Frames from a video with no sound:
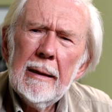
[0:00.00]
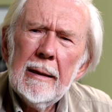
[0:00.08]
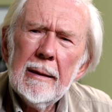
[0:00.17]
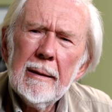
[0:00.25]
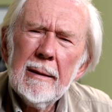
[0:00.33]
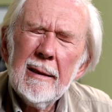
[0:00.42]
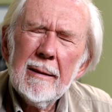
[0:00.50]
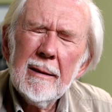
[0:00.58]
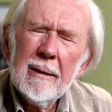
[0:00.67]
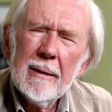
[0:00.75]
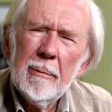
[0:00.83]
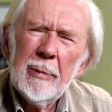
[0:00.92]

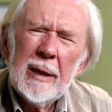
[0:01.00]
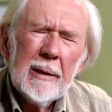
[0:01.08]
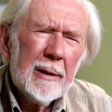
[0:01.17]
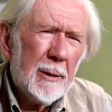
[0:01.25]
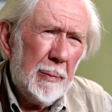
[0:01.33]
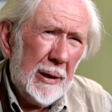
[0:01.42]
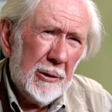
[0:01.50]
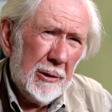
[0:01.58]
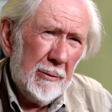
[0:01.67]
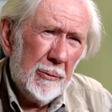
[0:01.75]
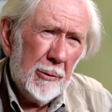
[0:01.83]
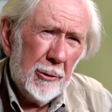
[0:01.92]
it's a bit
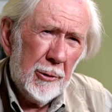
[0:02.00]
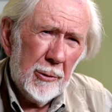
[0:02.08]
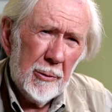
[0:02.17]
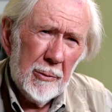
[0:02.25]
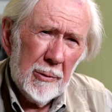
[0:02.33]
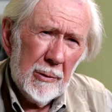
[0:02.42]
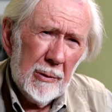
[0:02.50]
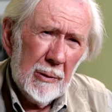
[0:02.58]
expensive to shoot.